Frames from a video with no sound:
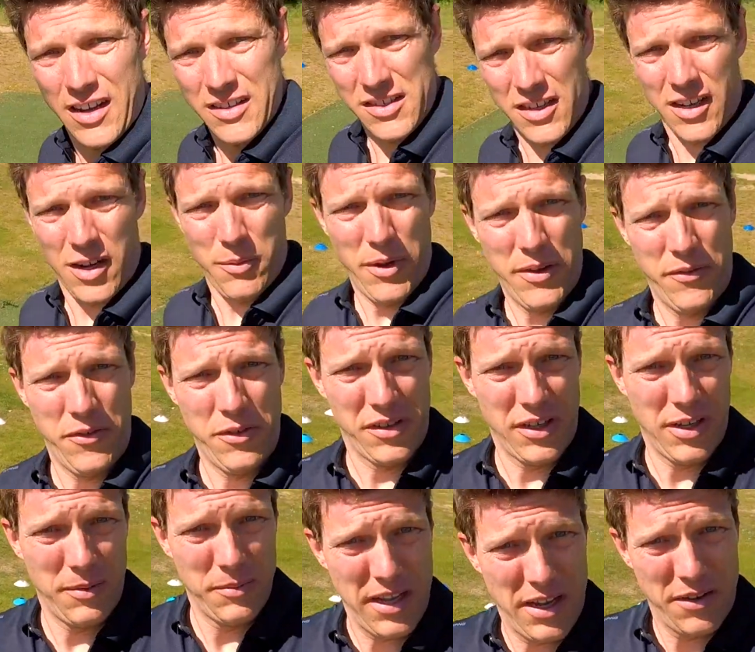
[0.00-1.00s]
As I can't wait for you
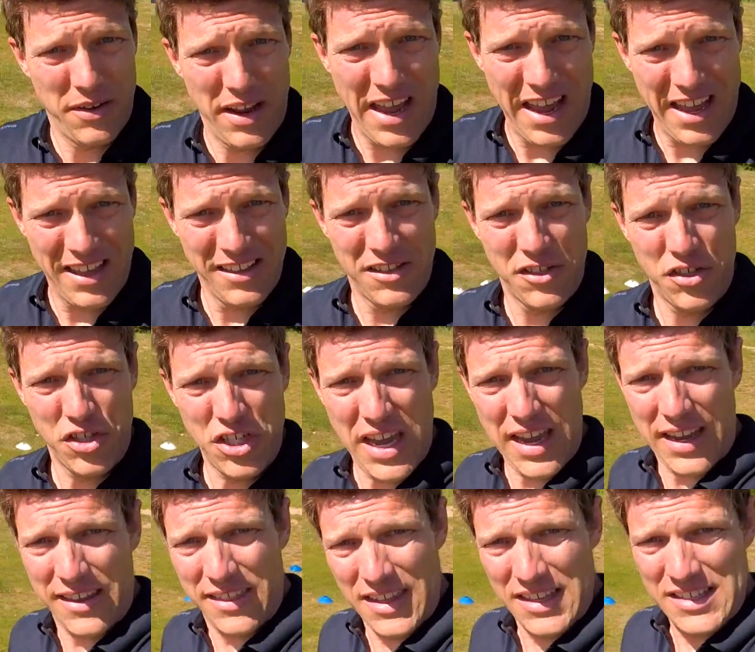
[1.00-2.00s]
to come down and
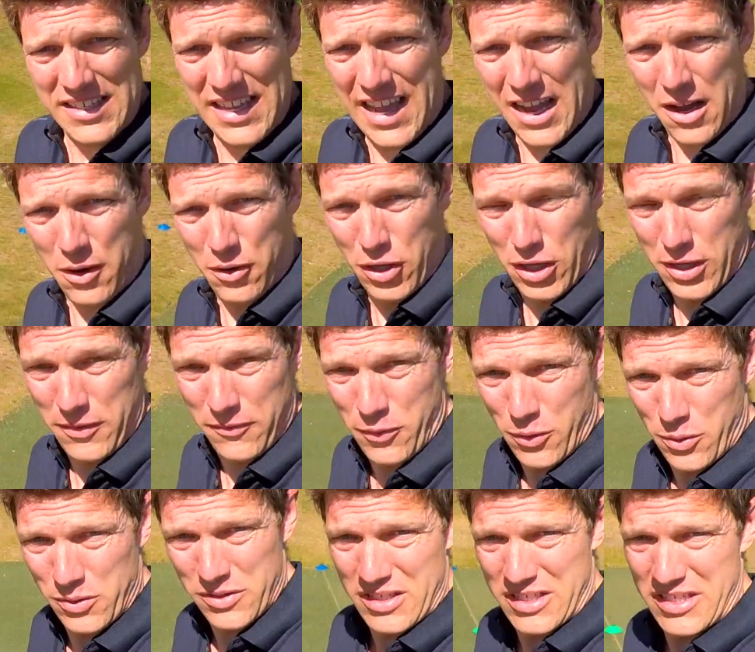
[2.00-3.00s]
check this out. Looking
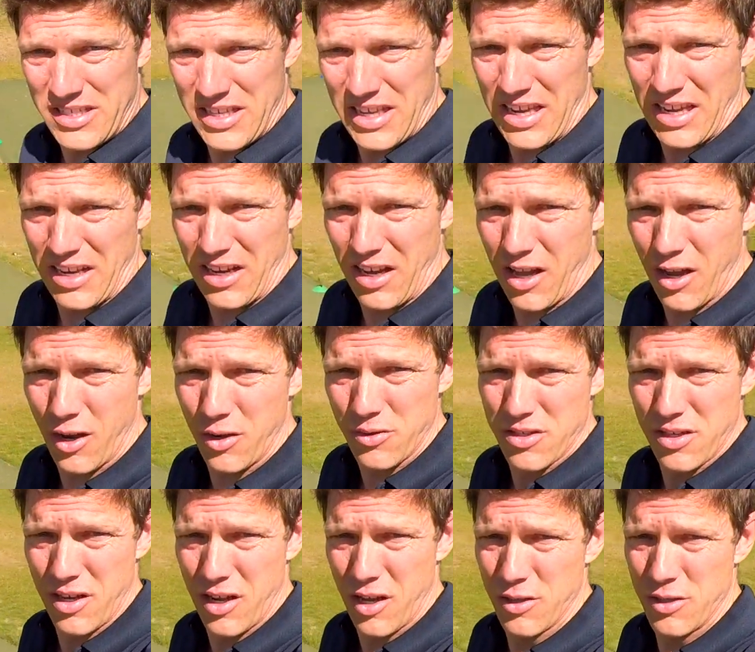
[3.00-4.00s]
forward to seeing
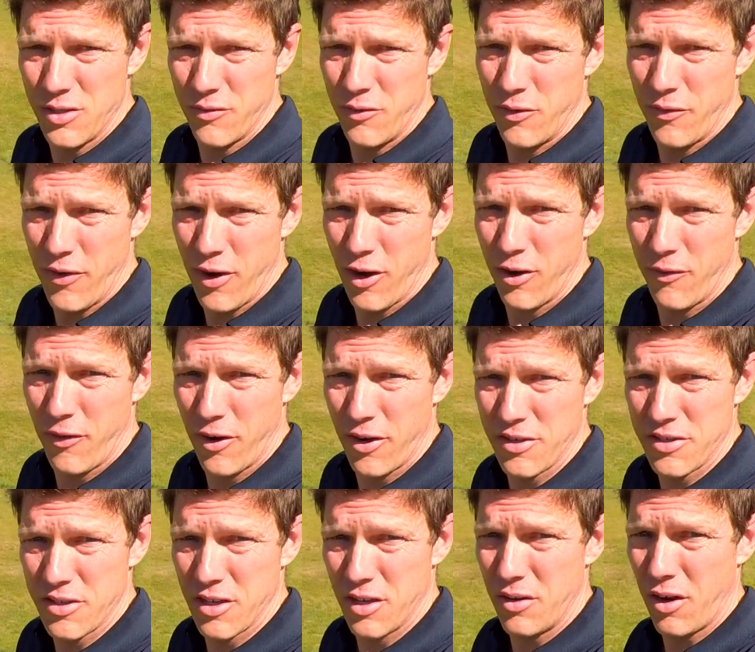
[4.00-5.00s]
loads and loads of you very, very
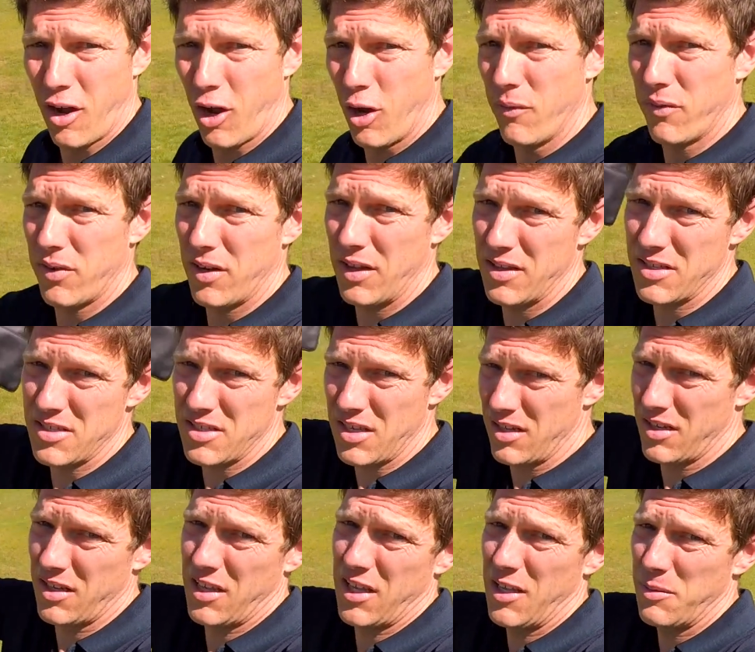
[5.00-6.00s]
soon. Hopefully the
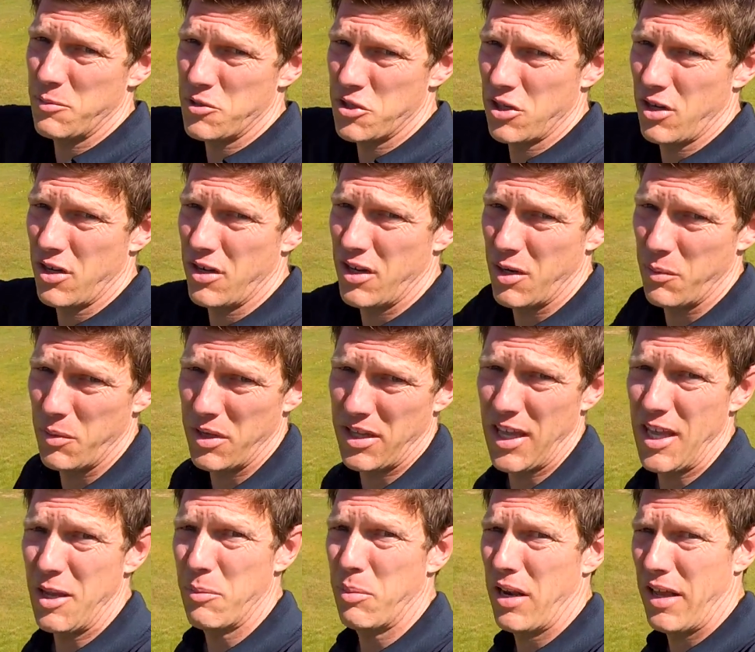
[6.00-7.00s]
sun keeps shining, we
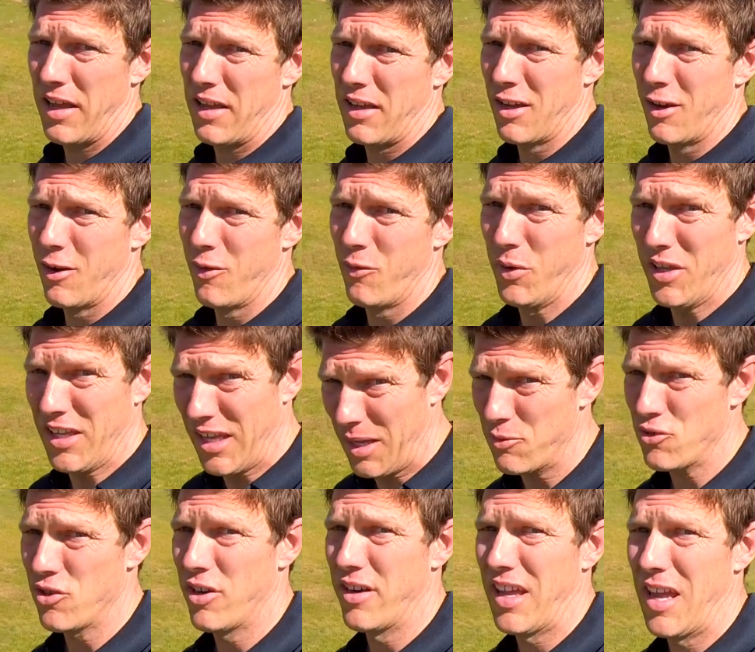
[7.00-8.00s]
keep playing golf, we
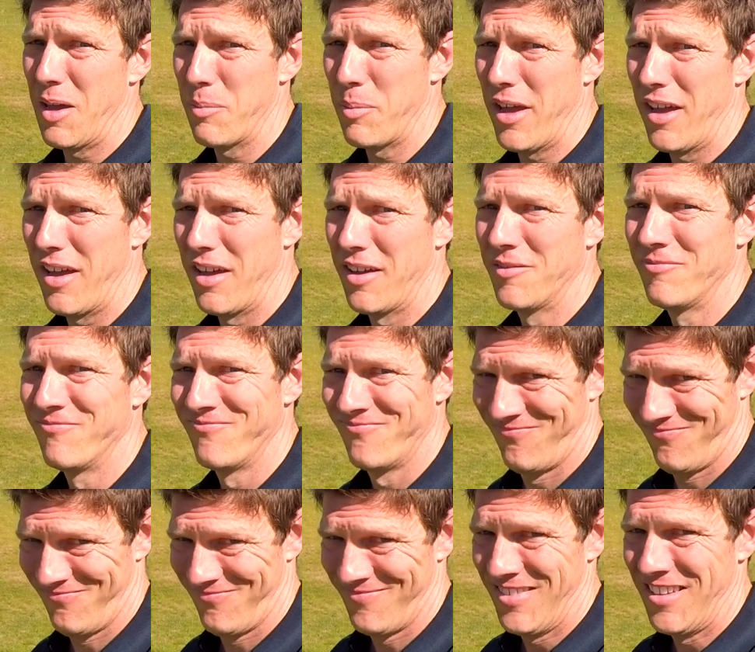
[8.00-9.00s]
keep trying to get better.
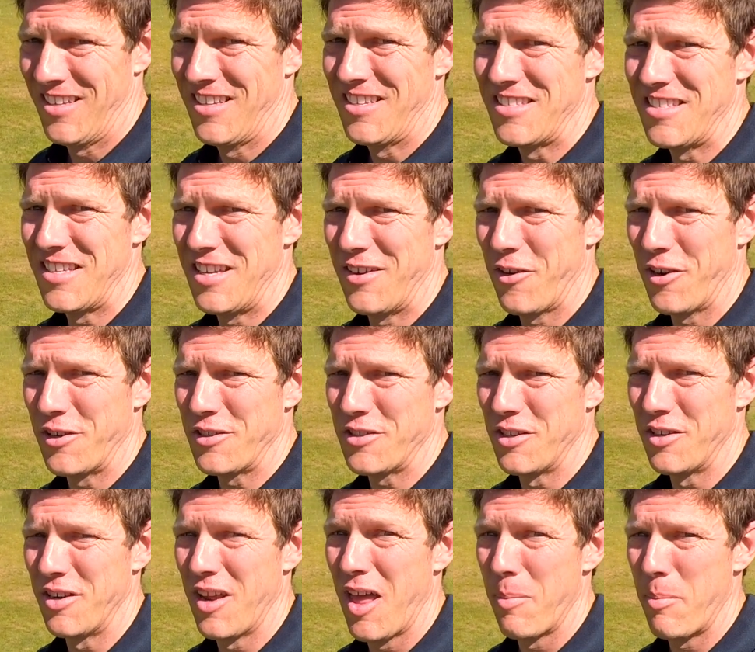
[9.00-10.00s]
See you very
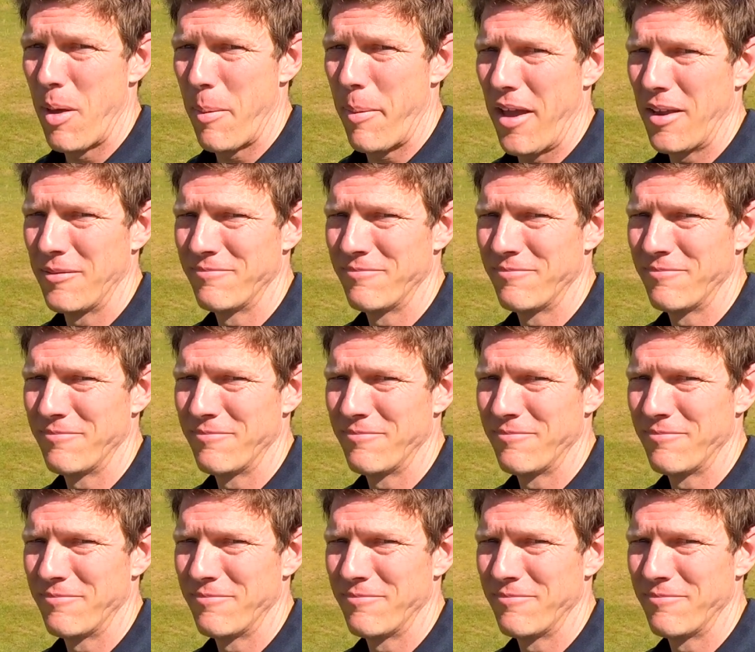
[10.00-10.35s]
soon.